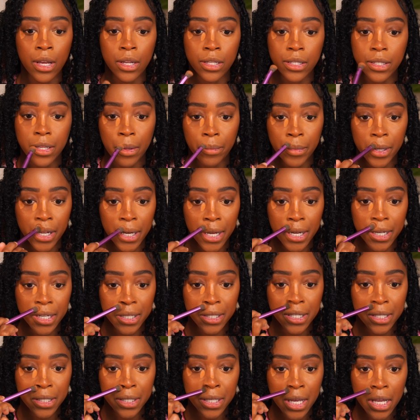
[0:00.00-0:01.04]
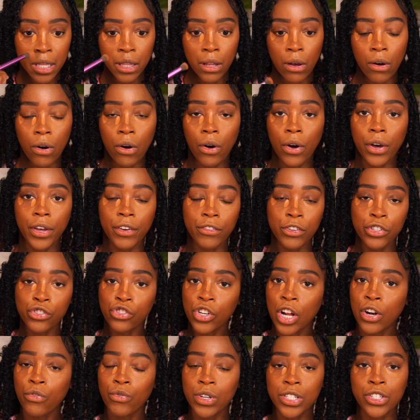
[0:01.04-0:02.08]
Something that doesn't take long. If you're
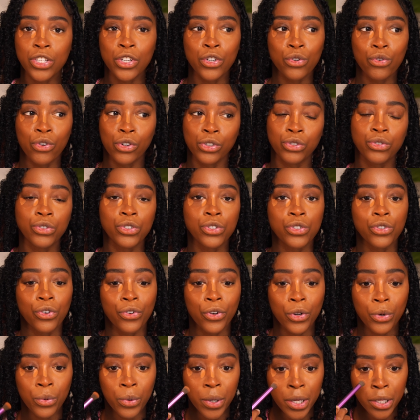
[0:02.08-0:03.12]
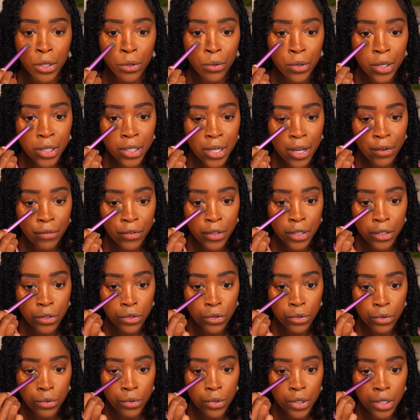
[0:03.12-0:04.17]
trying to run to the grocery store real quick, you can definitely
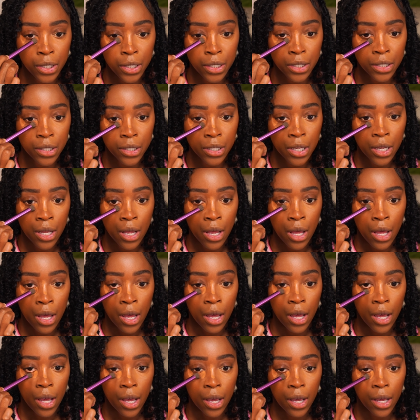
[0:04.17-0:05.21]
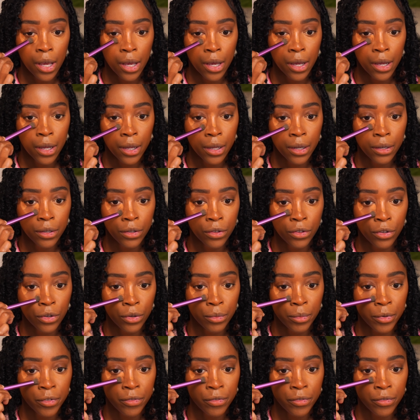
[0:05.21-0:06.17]
do this and you'll be